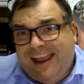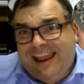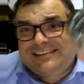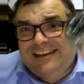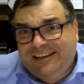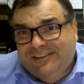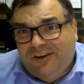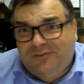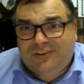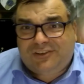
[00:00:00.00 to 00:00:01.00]
days, then he
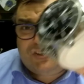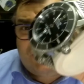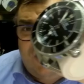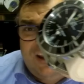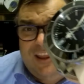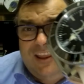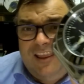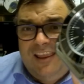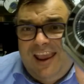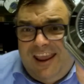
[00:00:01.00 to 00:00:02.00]
sold it to Shawnee.
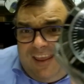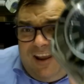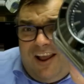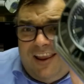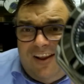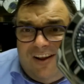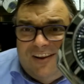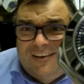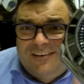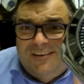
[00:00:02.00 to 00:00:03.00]
And then I got
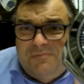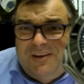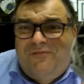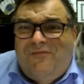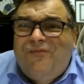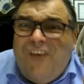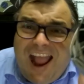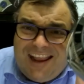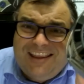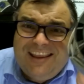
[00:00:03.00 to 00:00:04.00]
it. I mean,
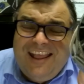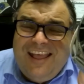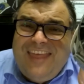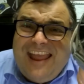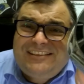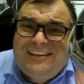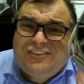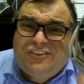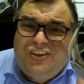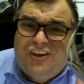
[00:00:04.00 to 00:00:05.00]
fuck! That's
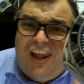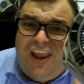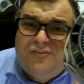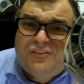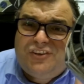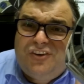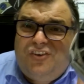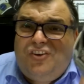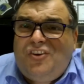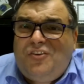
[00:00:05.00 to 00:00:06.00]
as close to
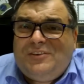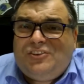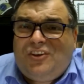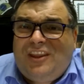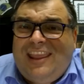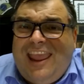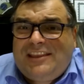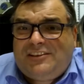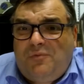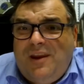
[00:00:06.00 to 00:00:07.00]
new as you can
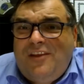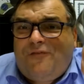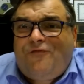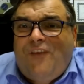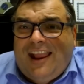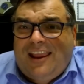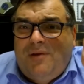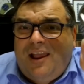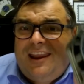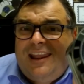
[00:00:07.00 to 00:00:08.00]
get. So where the fuck
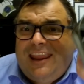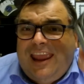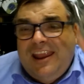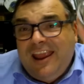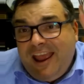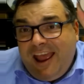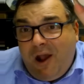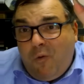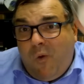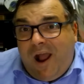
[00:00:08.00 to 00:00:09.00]
am I going to get
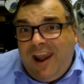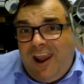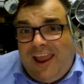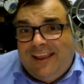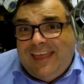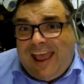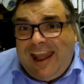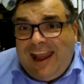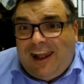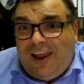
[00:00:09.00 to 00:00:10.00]
one like
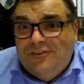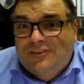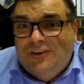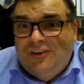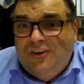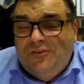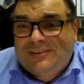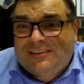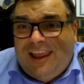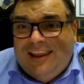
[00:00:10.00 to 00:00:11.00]
that, close to new
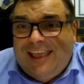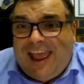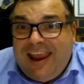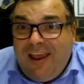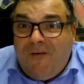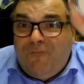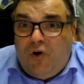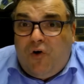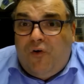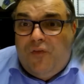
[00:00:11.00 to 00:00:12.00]
as like that,
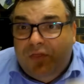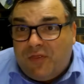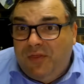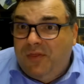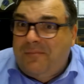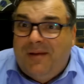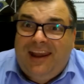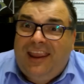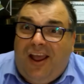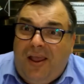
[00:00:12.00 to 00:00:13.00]
for the
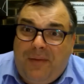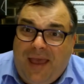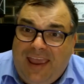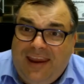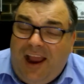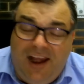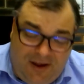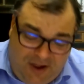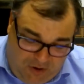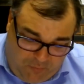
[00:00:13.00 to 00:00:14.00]
money I paid? I
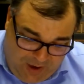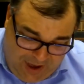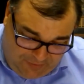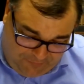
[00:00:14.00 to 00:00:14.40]
don't know where the